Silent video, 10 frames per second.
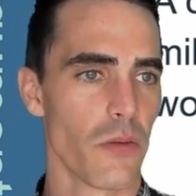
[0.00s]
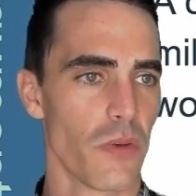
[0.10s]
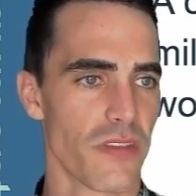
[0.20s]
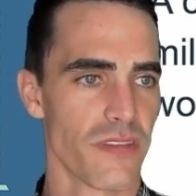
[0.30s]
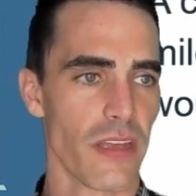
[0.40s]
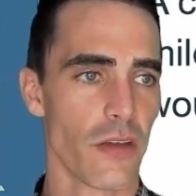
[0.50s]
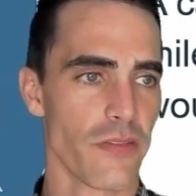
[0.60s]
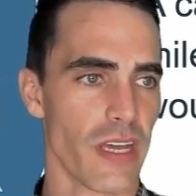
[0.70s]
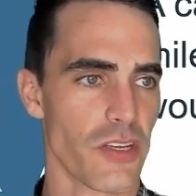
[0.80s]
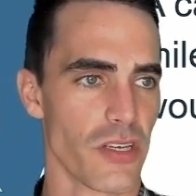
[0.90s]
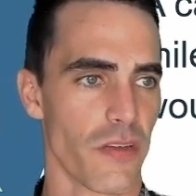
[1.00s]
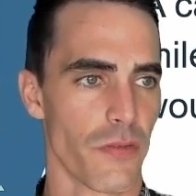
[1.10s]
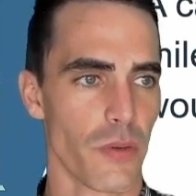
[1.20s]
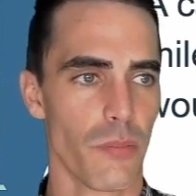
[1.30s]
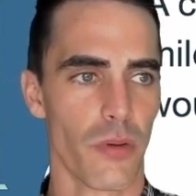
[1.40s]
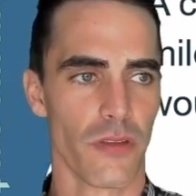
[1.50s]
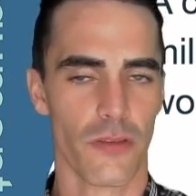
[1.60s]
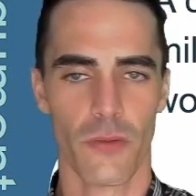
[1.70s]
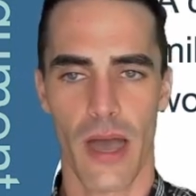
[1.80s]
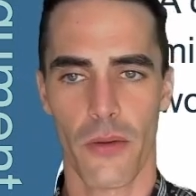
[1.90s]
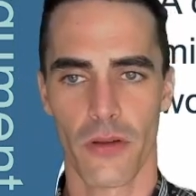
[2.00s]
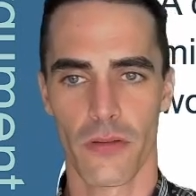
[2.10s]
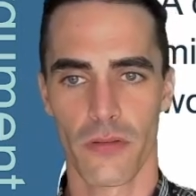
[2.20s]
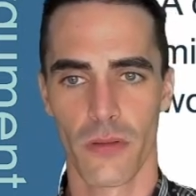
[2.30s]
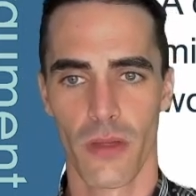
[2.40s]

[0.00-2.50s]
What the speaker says: with standard deviation of 3.2 hours.